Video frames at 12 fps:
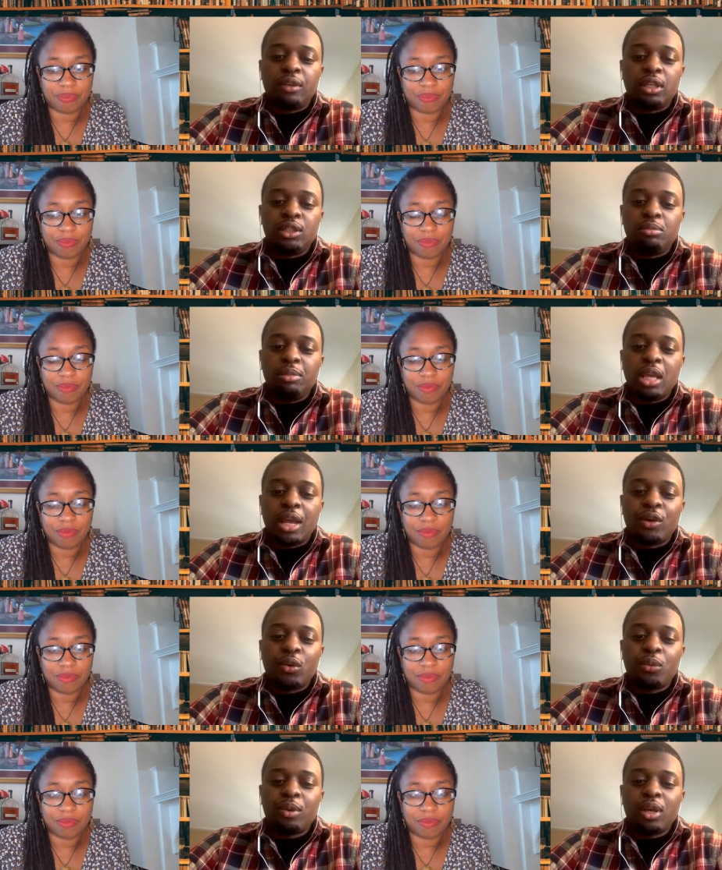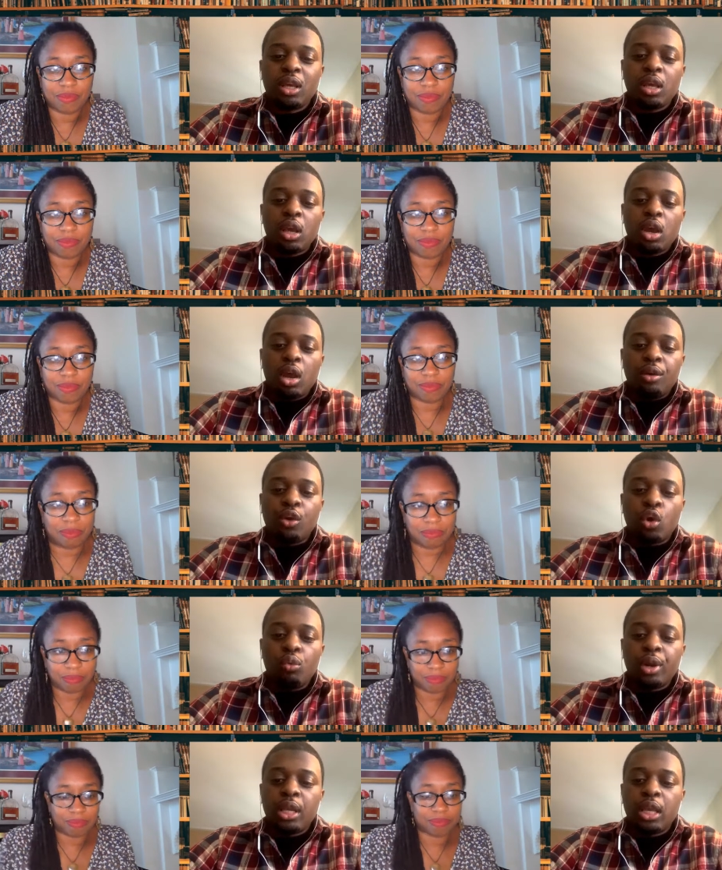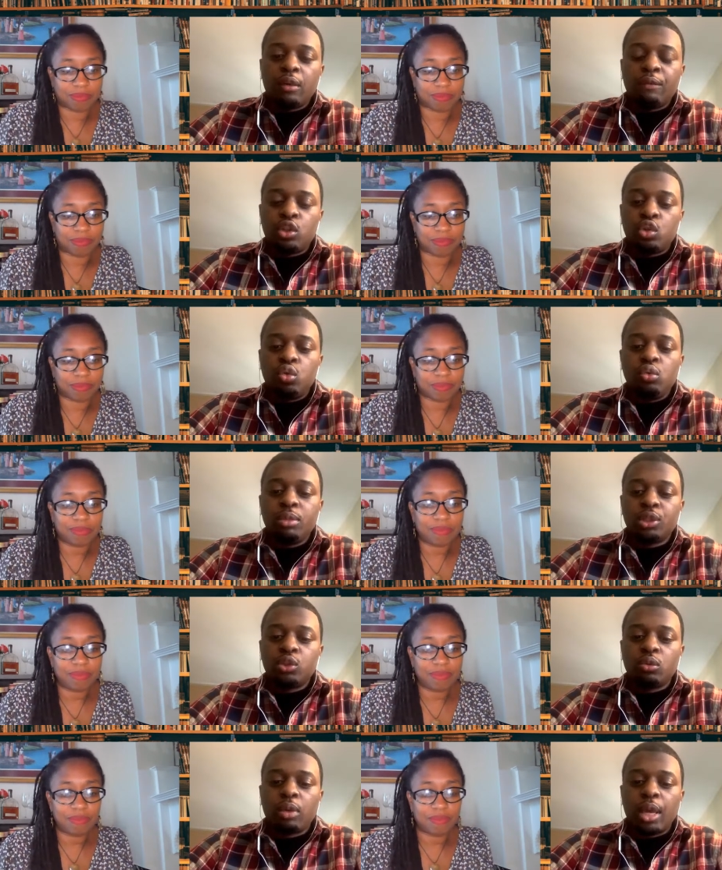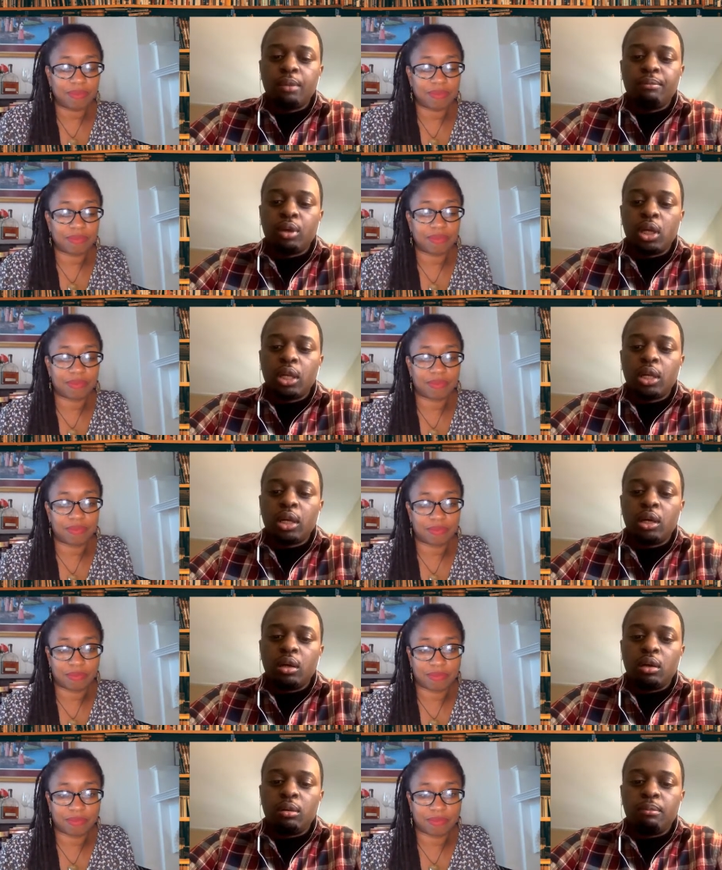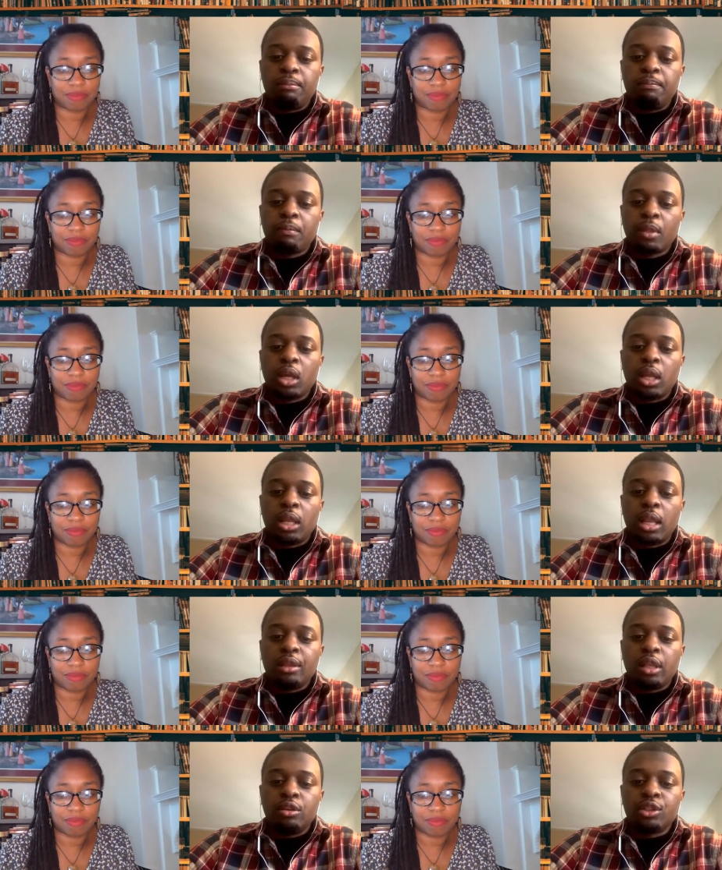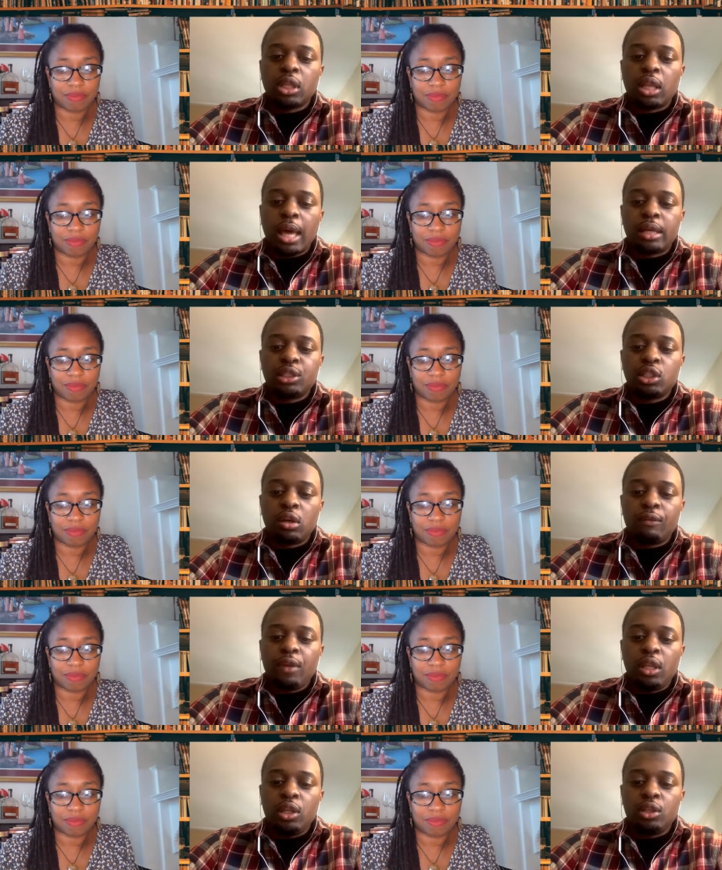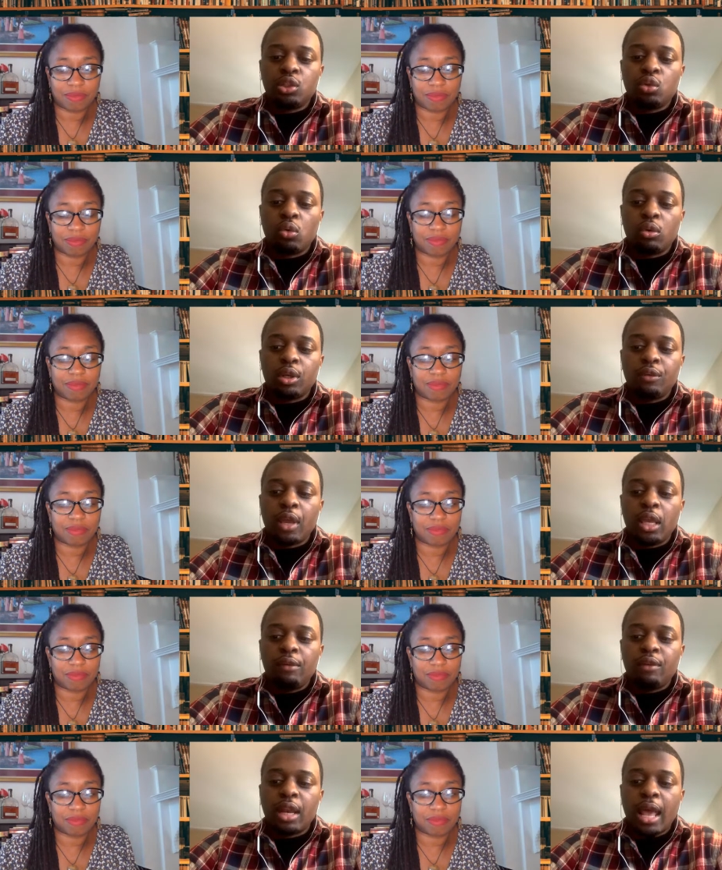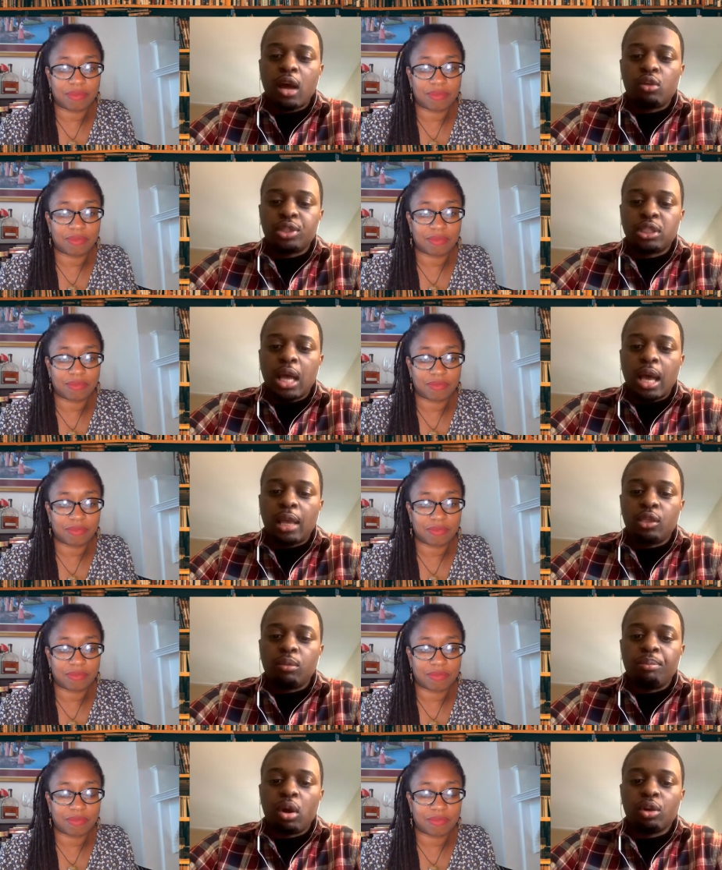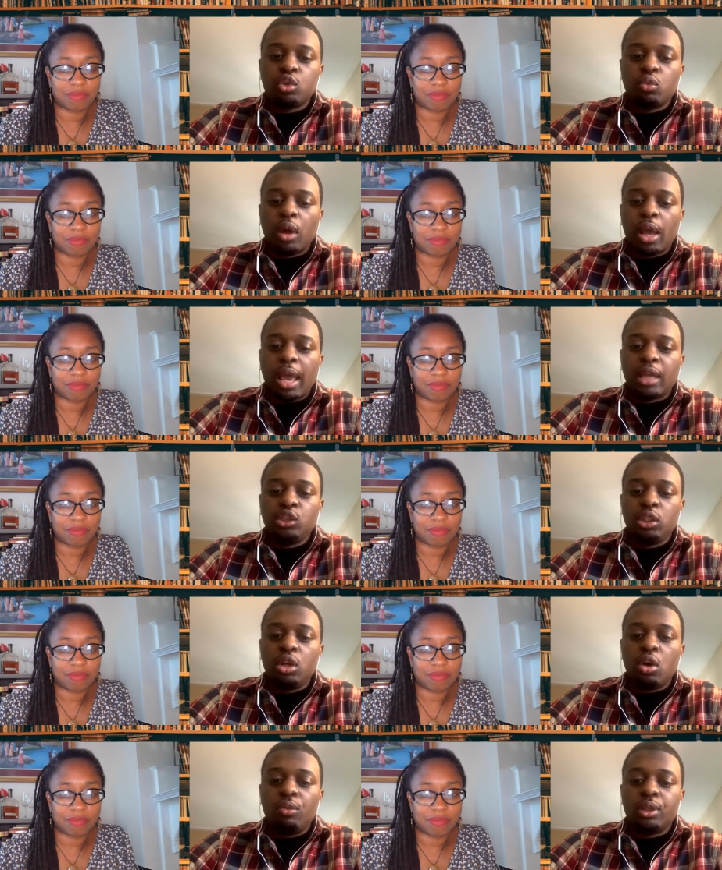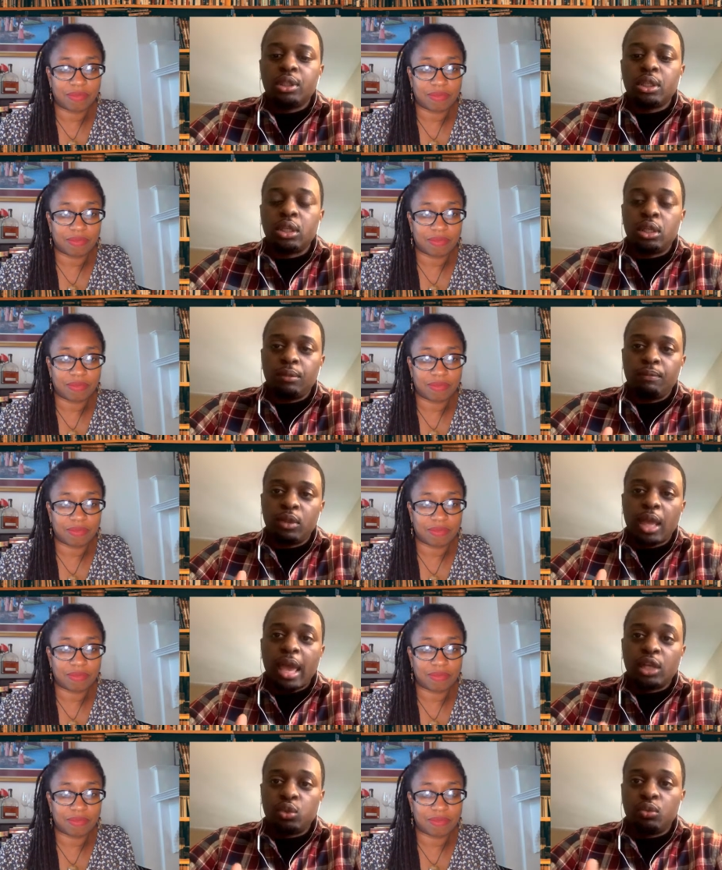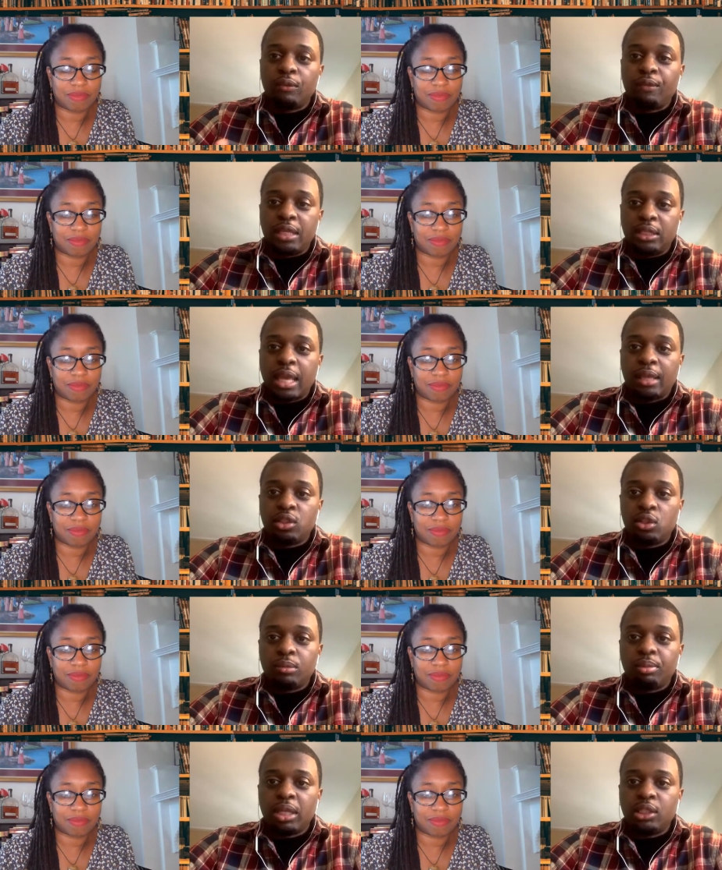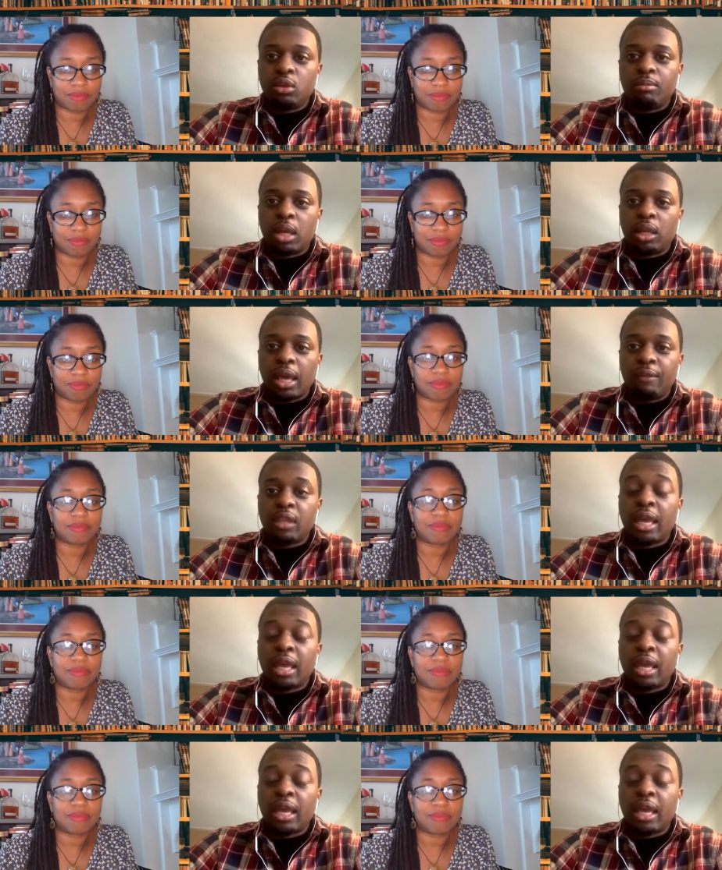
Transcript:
Speaker 1: it is me. I don't don't want to give too much away, but um, a, there's a lot of stuff in the story, even outside the parts where I actually go into actual events that took place in my life